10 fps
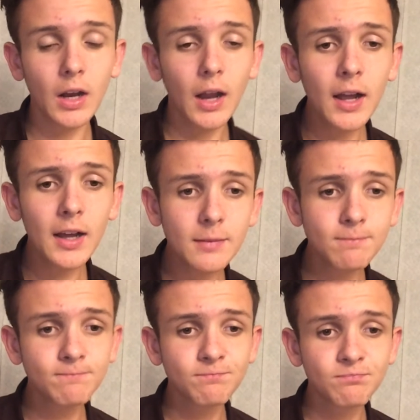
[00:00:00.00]

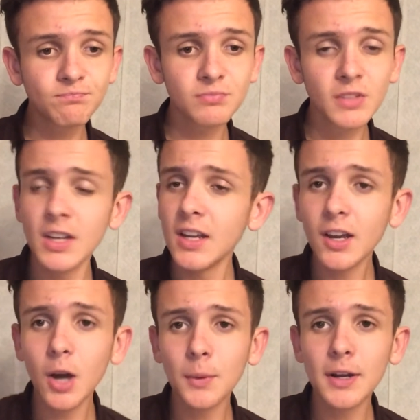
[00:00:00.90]
Can't
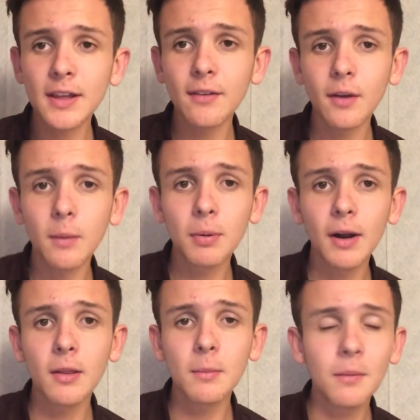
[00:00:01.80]
really give a
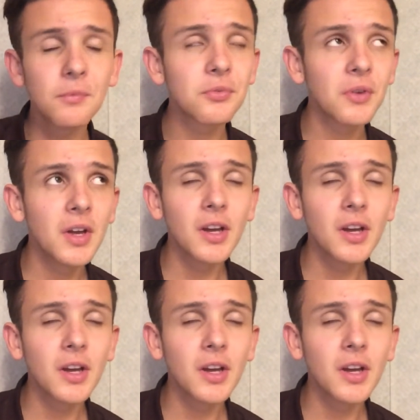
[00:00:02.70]
player of the month.